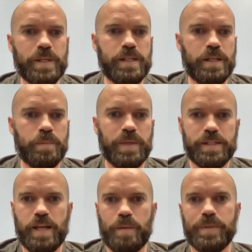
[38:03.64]
need to be
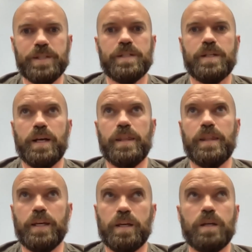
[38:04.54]
established, I
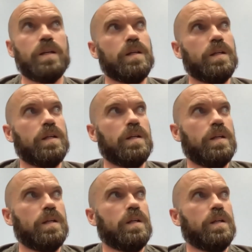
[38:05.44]
think,
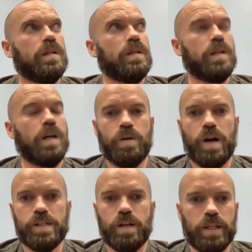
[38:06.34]

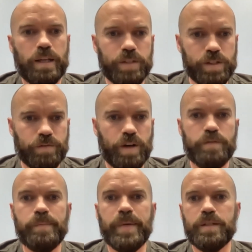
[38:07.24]
across all levels of
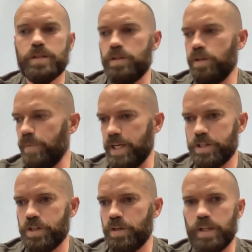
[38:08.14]
government to make
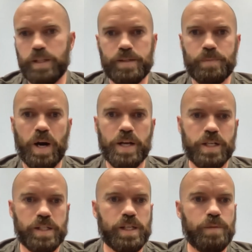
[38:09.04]
sure that these
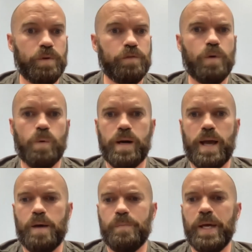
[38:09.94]
projects can move forward
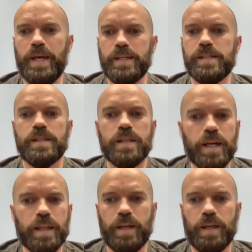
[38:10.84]
at pace.
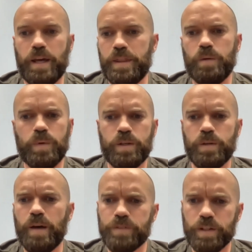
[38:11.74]
I think we do
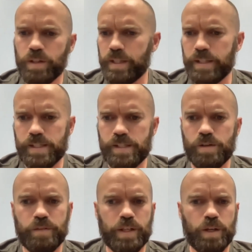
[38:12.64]
have to look at this as
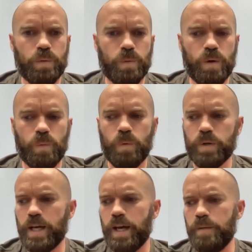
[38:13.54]
sort of like a
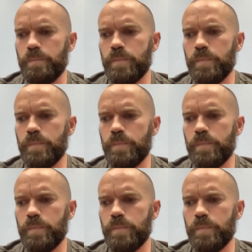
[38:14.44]
wartime